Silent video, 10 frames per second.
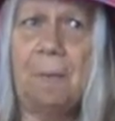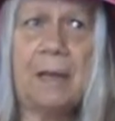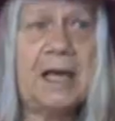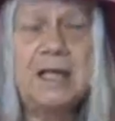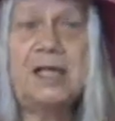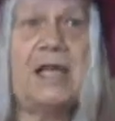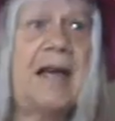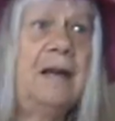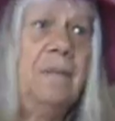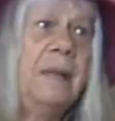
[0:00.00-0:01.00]
because she
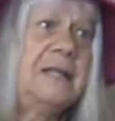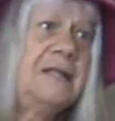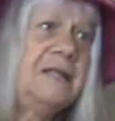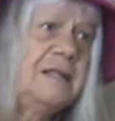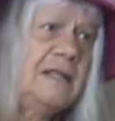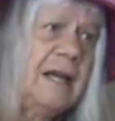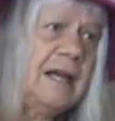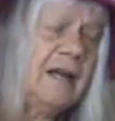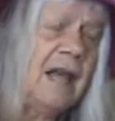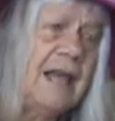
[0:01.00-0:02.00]
hadn't been
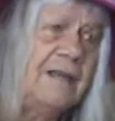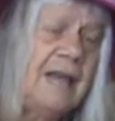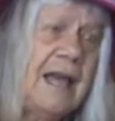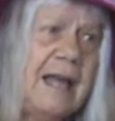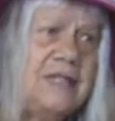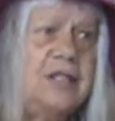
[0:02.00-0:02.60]
sick like that.